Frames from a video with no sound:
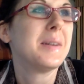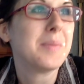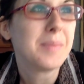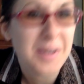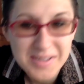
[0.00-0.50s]

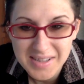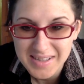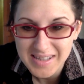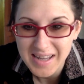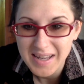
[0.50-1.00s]
most
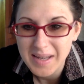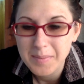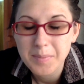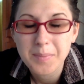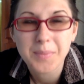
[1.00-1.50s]
of the
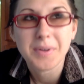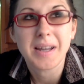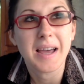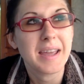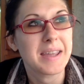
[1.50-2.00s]
time when
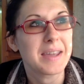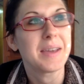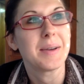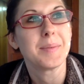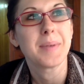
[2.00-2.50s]
I
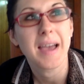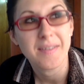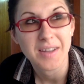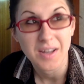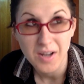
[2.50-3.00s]
am
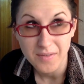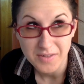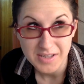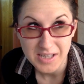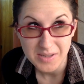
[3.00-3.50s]
having a
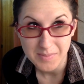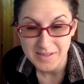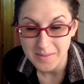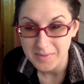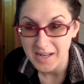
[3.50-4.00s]
conversation with
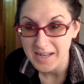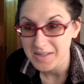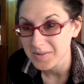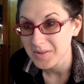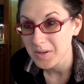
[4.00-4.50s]
someone I
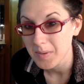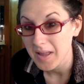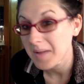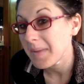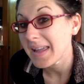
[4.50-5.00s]
don't know well,
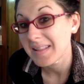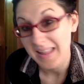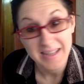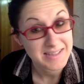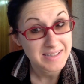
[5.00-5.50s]
I may
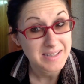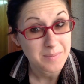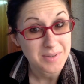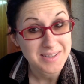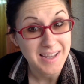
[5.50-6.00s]
glance at
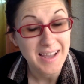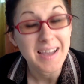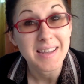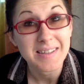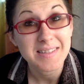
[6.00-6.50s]
someone's
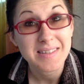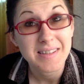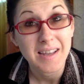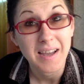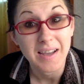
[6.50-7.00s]
eyes,
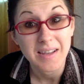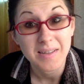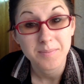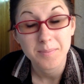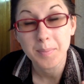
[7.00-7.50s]
uh,
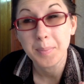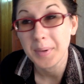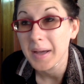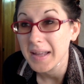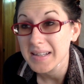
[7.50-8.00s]

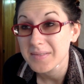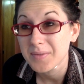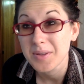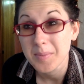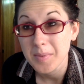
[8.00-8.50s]
but
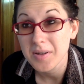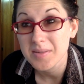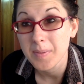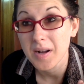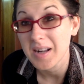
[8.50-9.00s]
for the
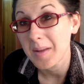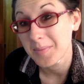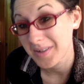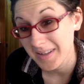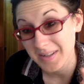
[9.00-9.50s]
most part, I'm
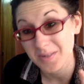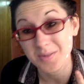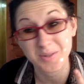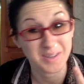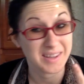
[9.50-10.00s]
looking
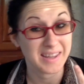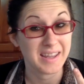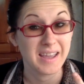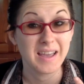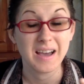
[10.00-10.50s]

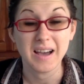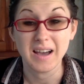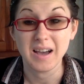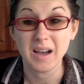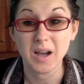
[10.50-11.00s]
usually
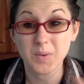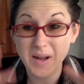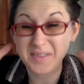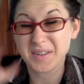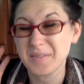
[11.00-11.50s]
uh, around their